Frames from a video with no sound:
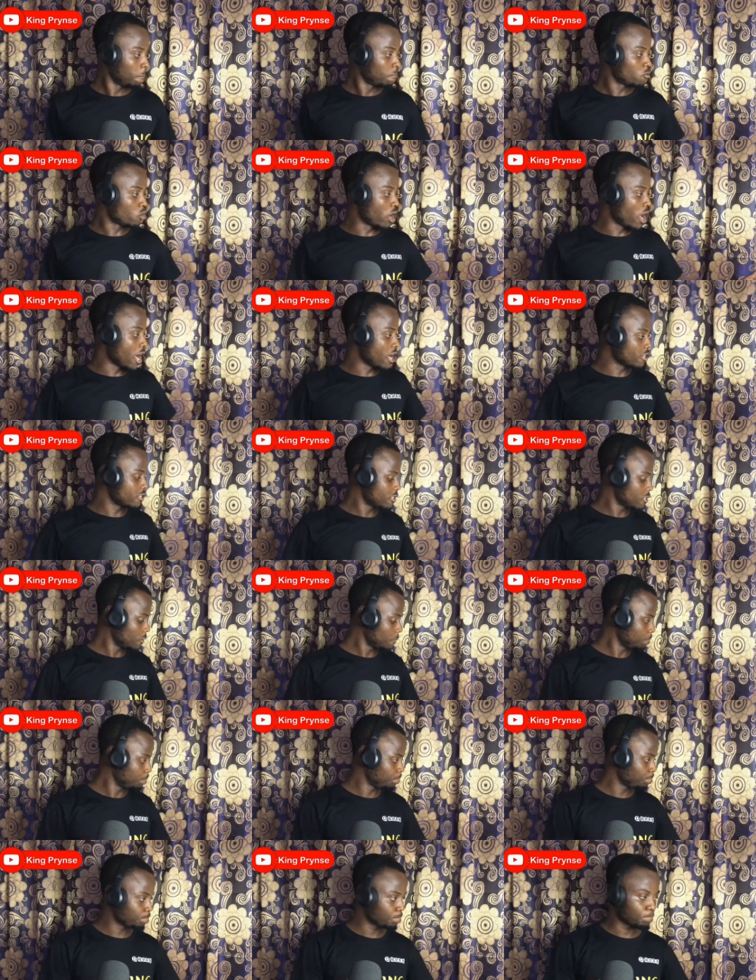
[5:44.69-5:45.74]
So yes,
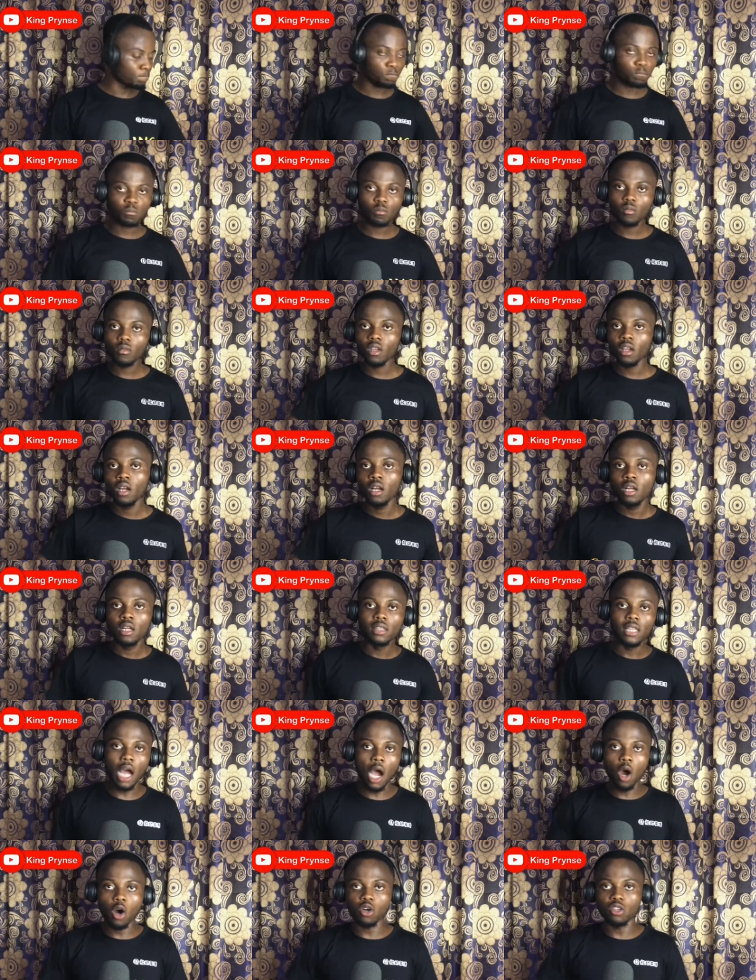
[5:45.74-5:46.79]

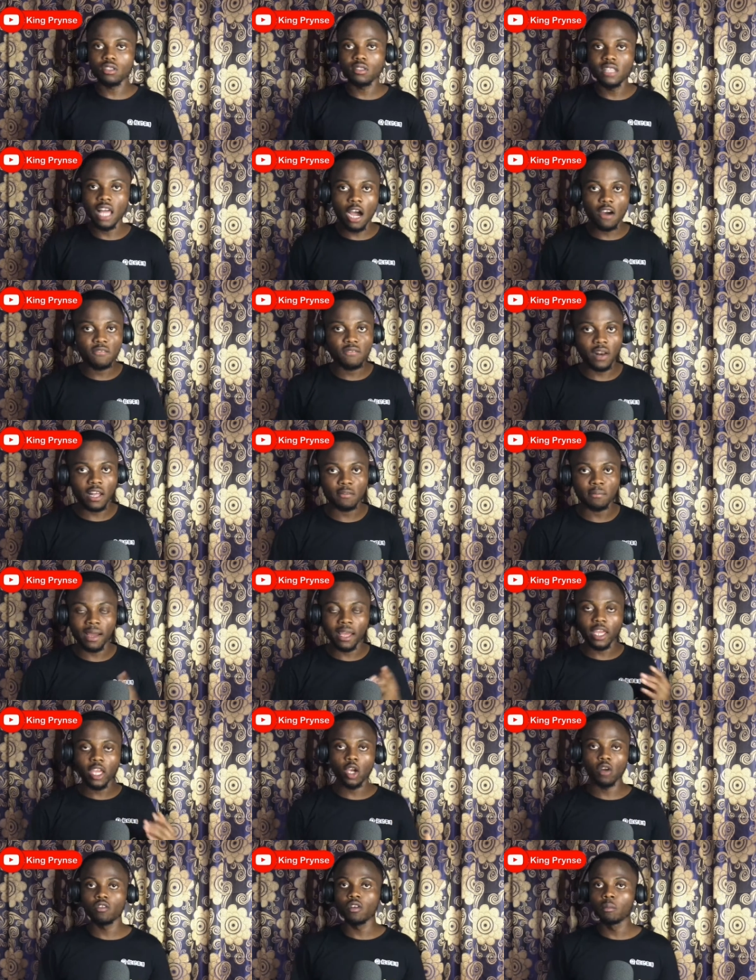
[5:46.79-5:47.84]
that was Down Flat by
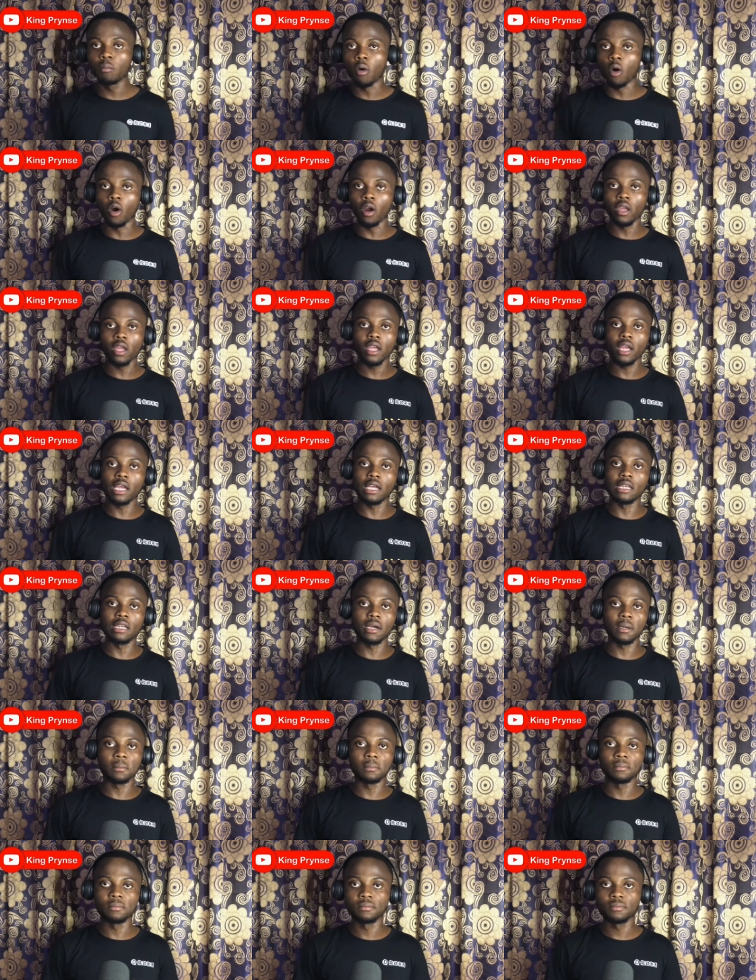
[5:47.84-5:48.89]
Kelvyn Boy, and
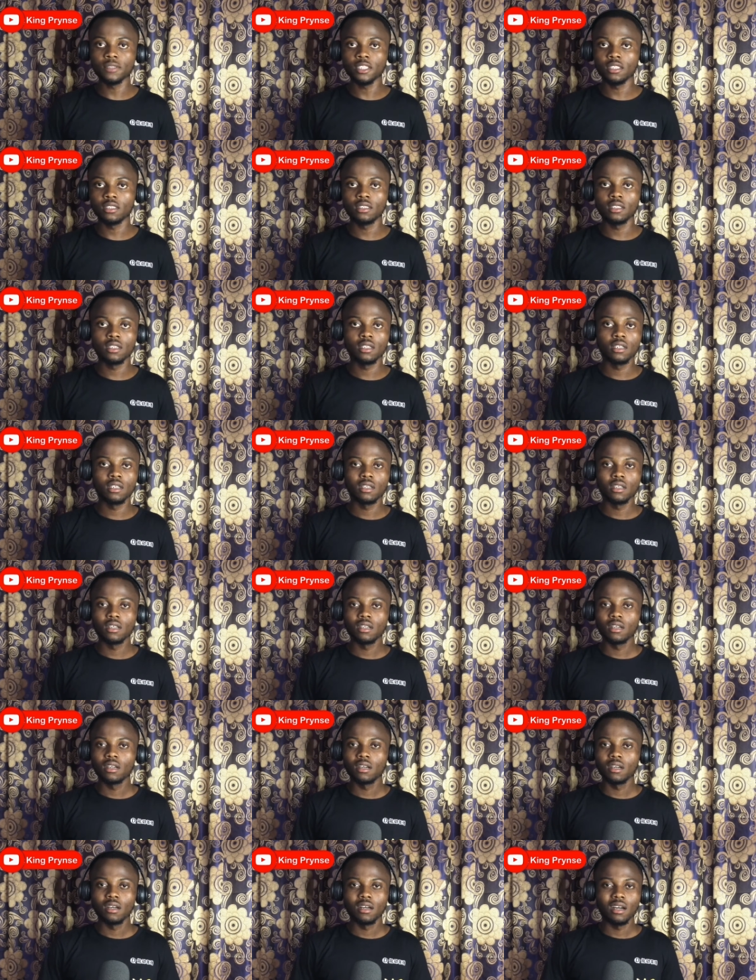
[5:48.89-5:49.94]
um,
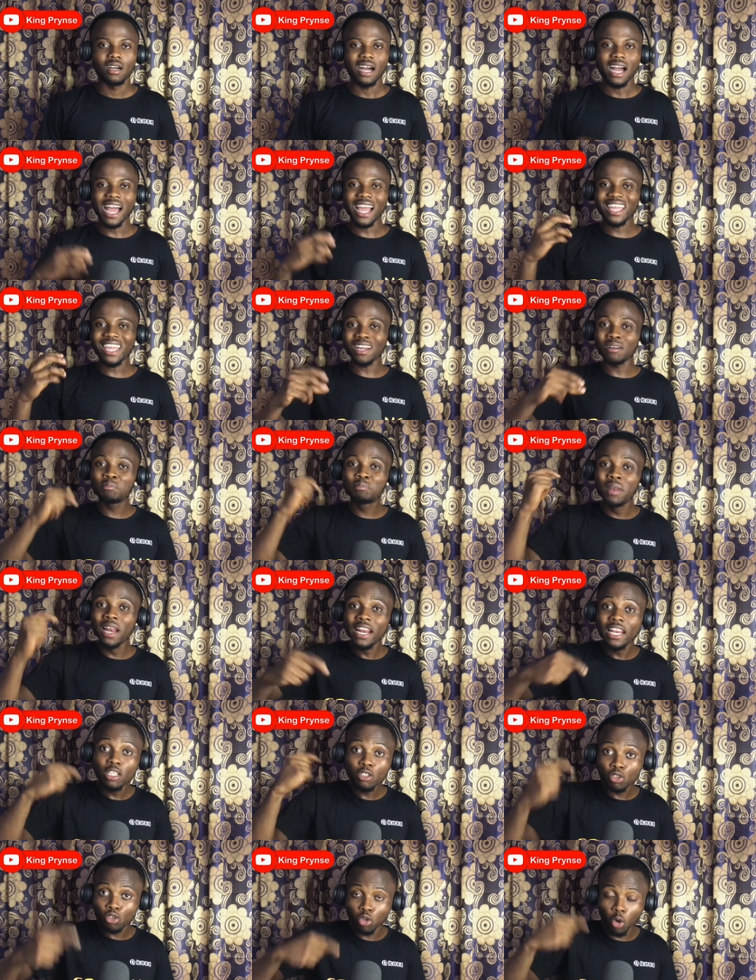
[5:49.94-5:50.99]
I can play
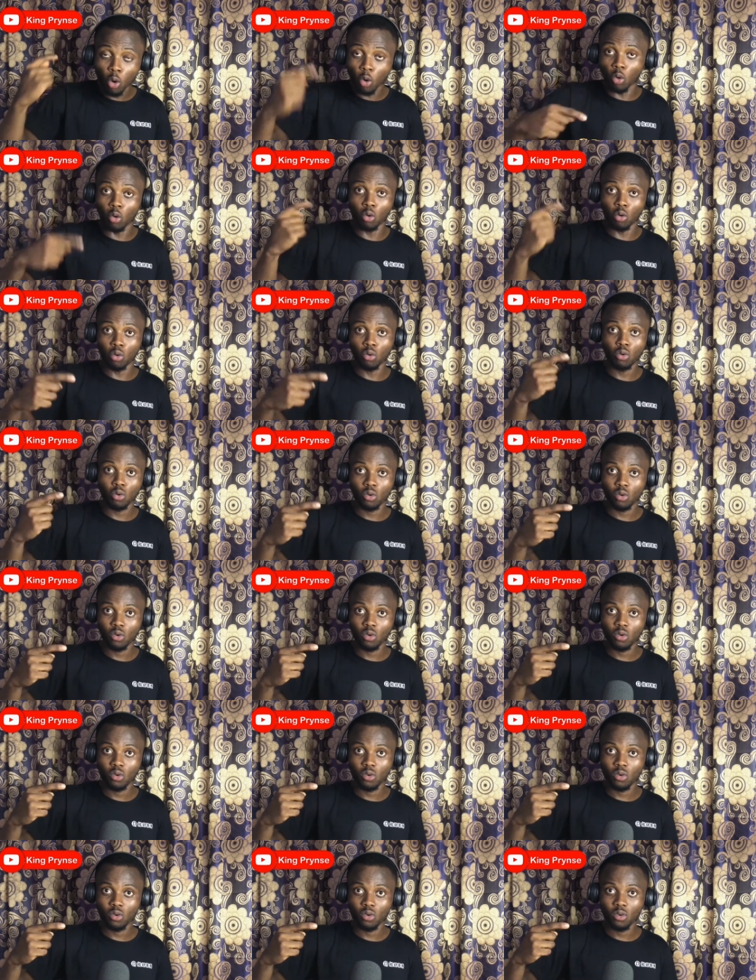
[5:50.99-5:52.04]
this song
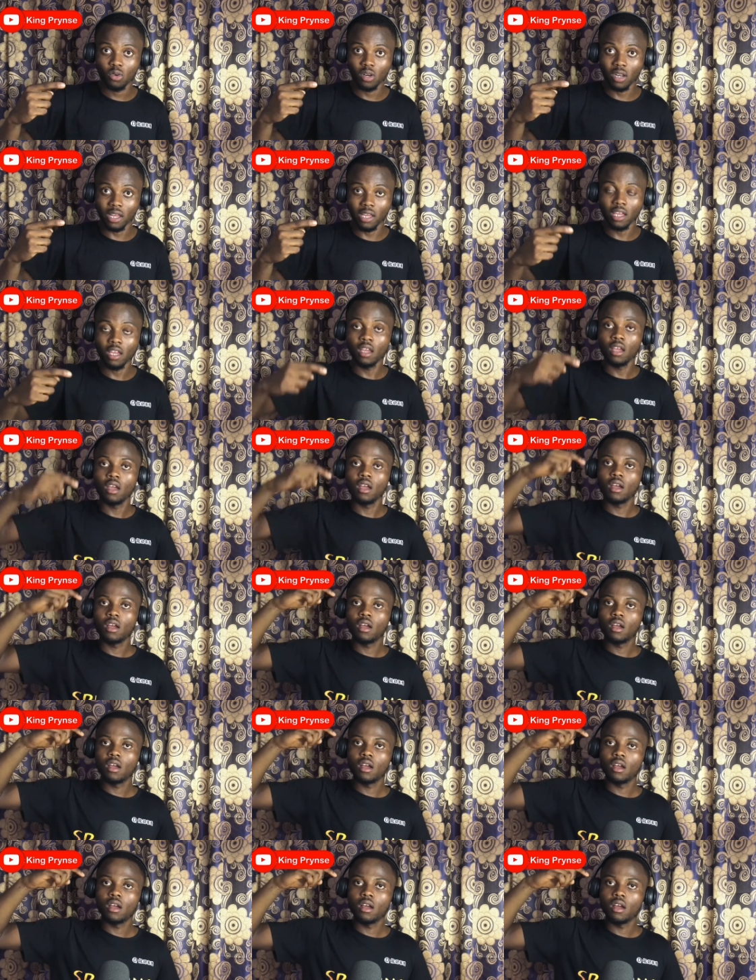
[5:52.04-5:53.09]
like
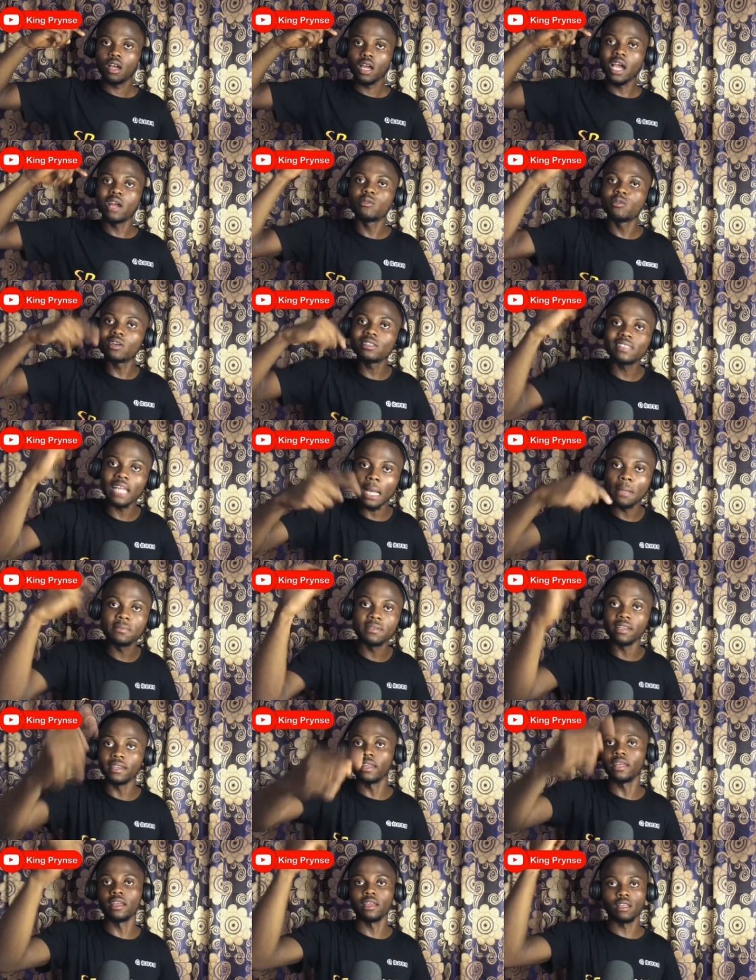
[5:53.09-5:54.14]
hundred times
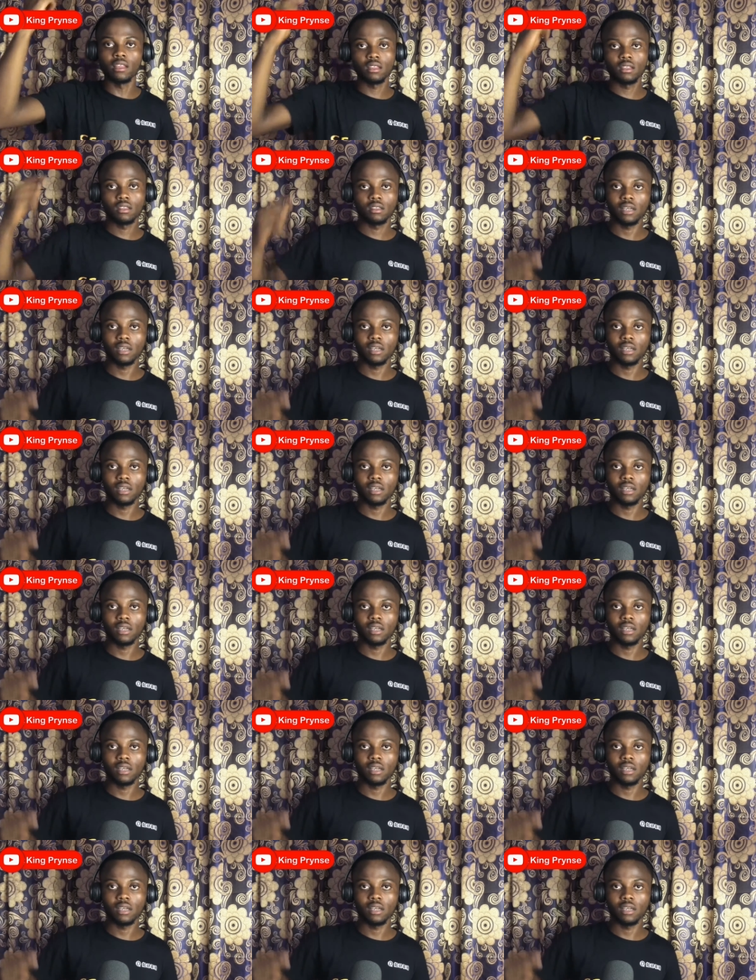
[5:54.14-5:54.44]
a day.